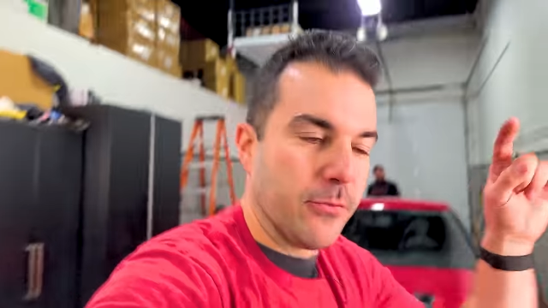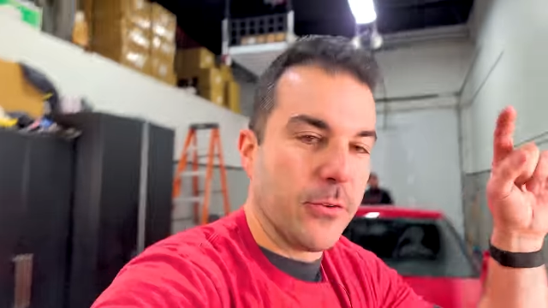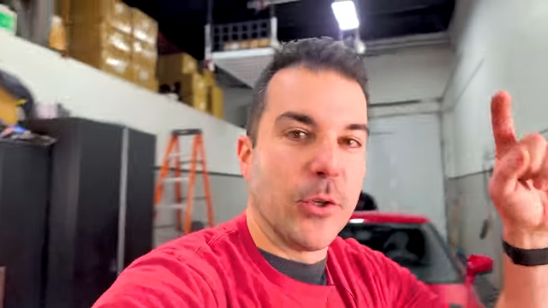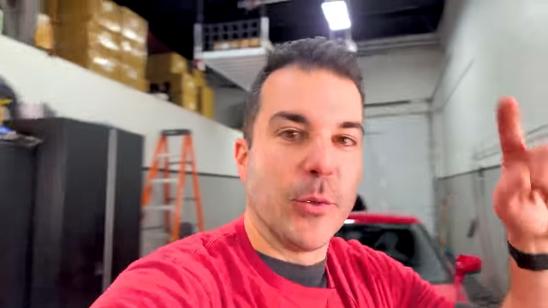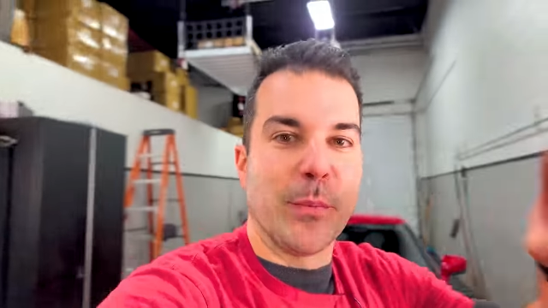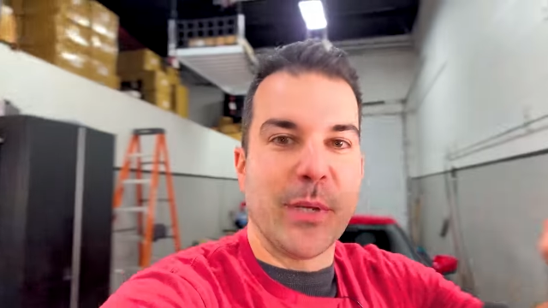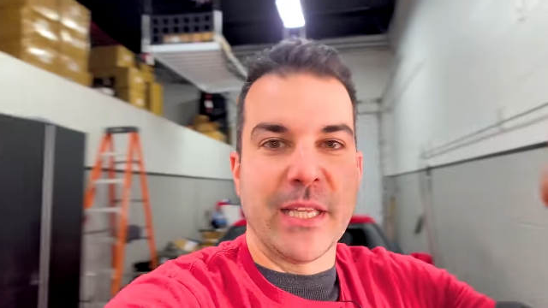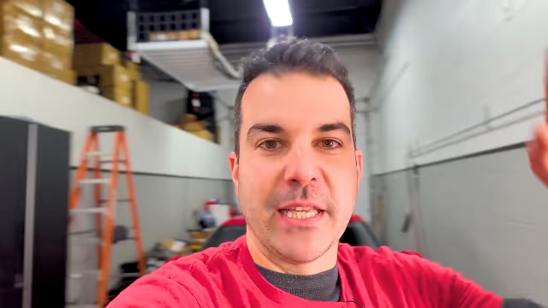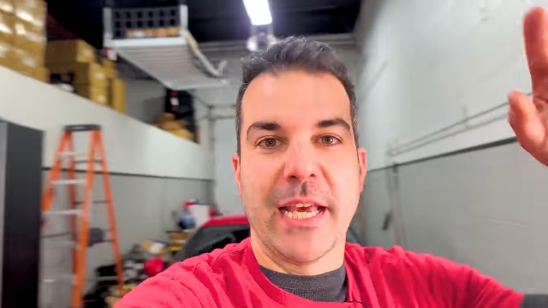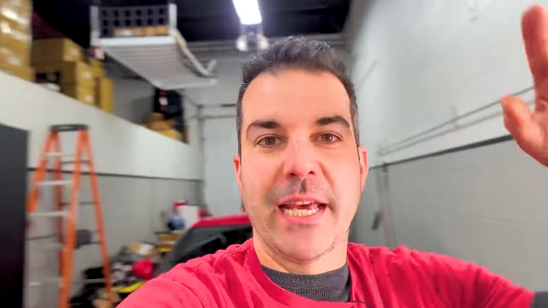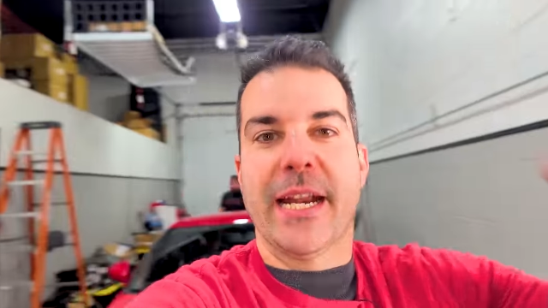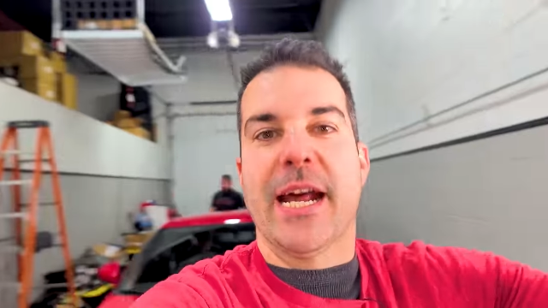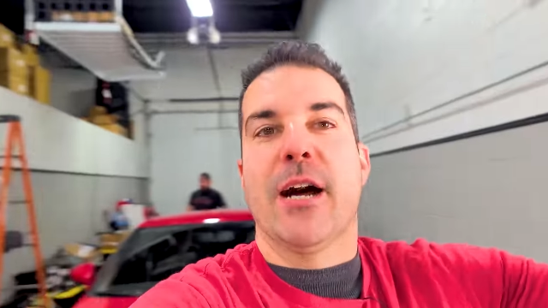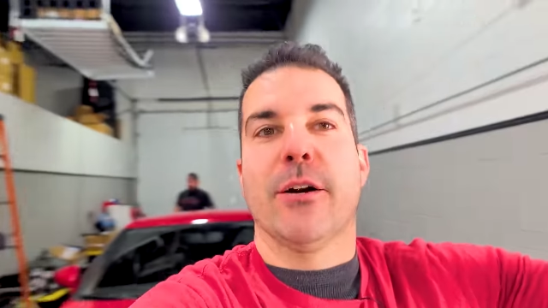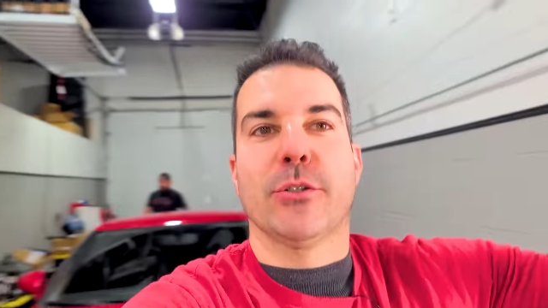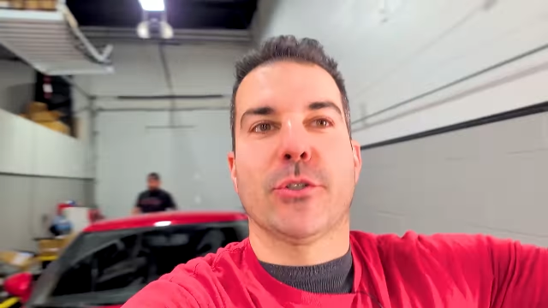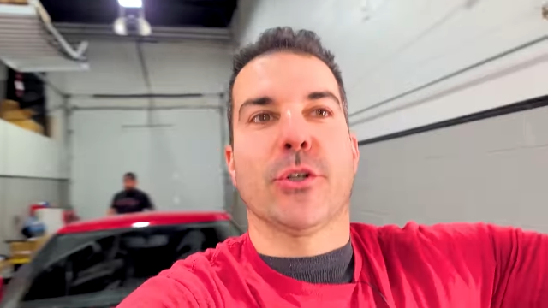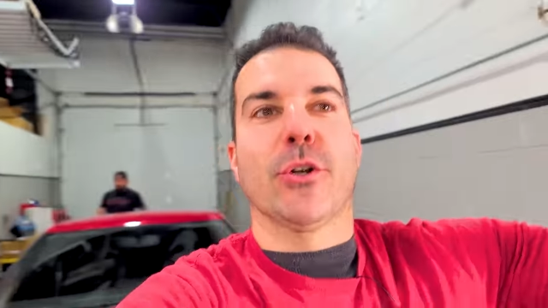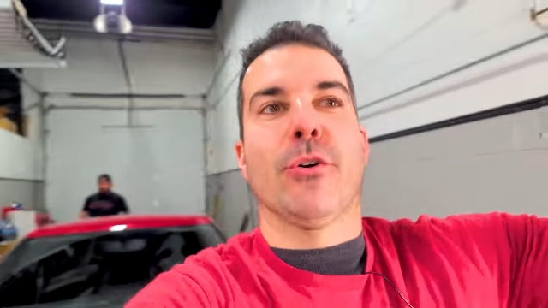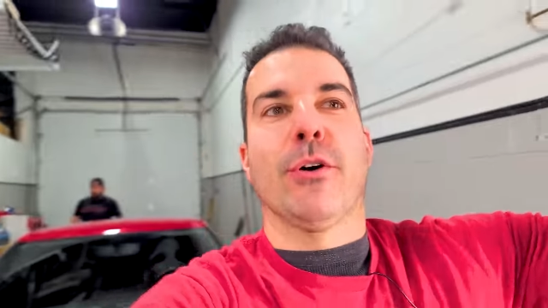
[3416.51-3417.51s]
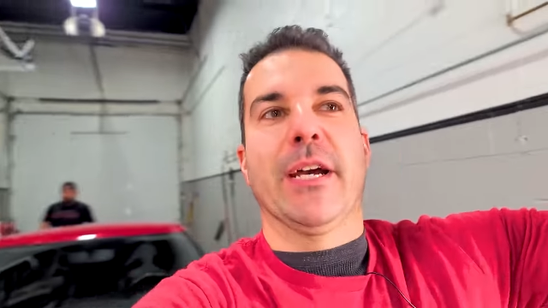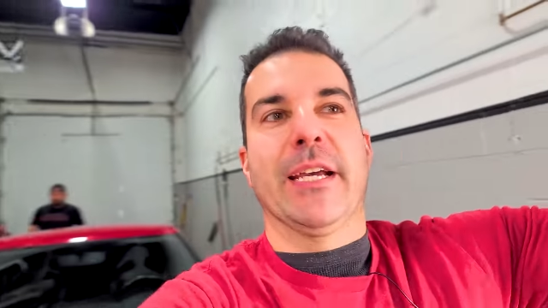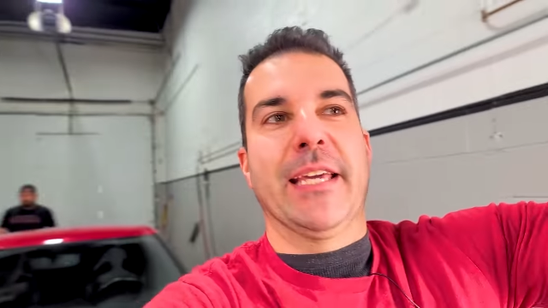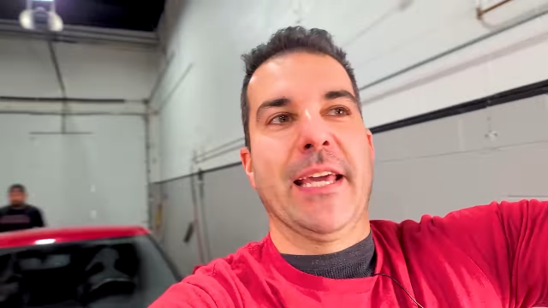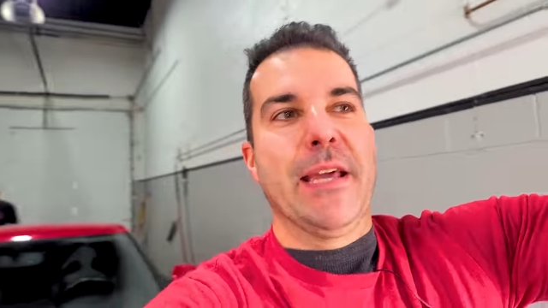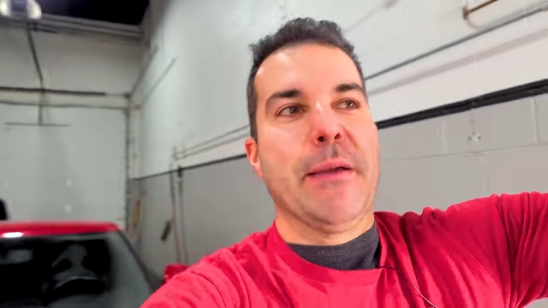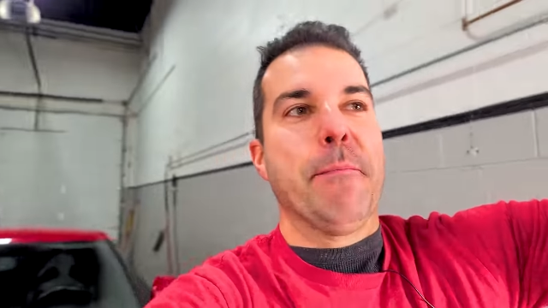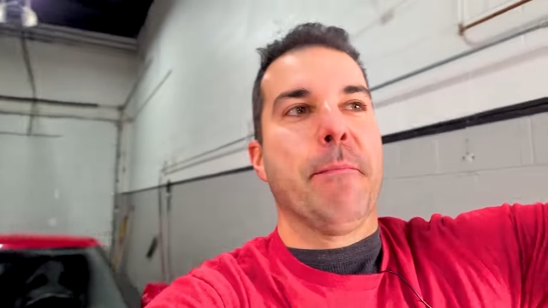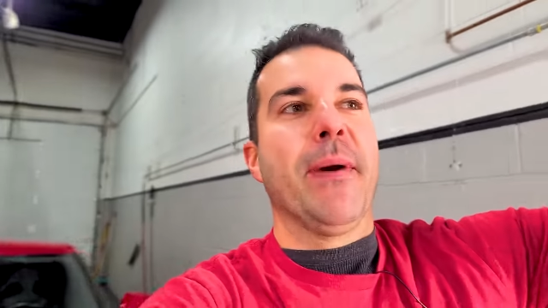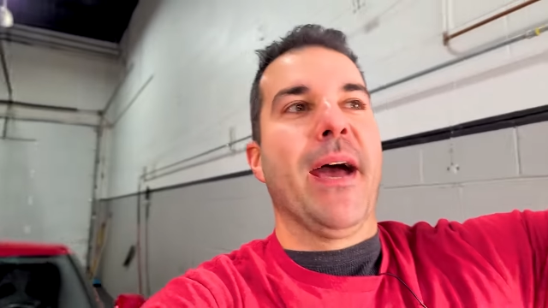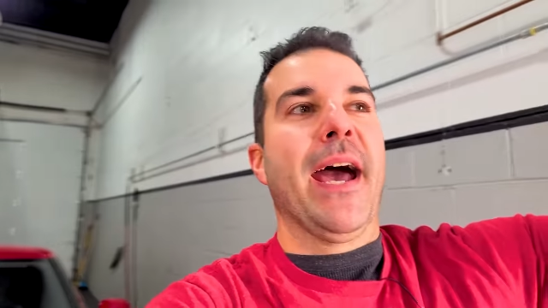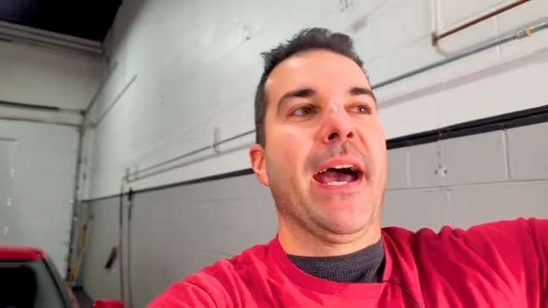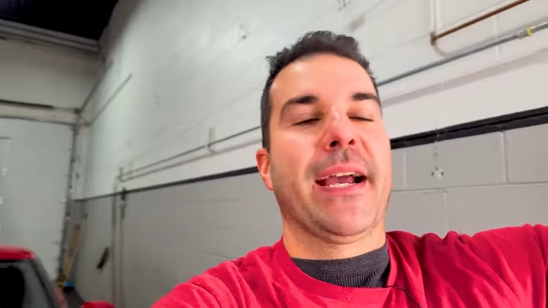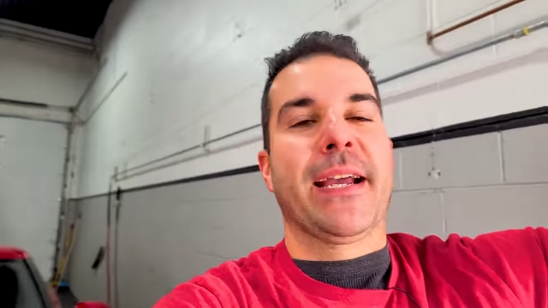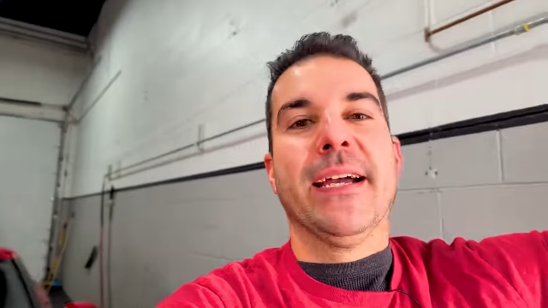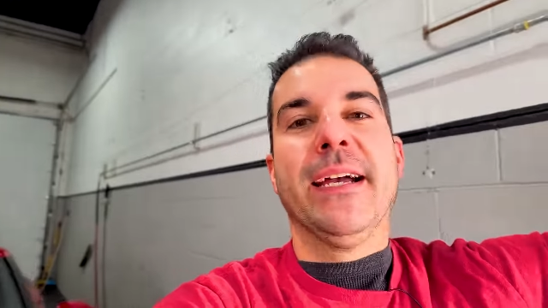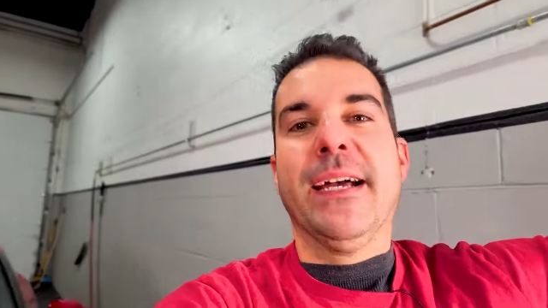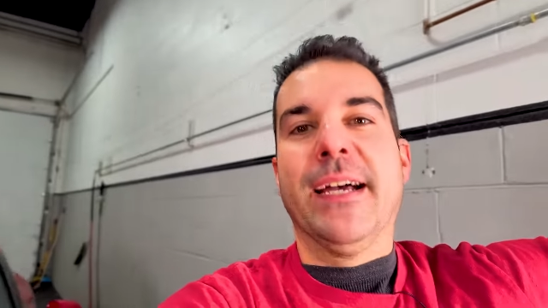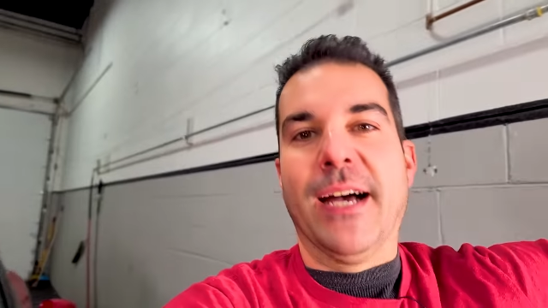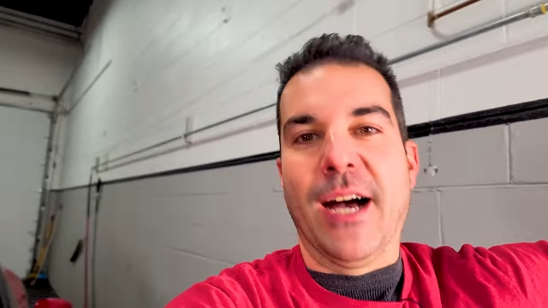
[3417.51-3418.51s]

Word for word: filming that outro. I came back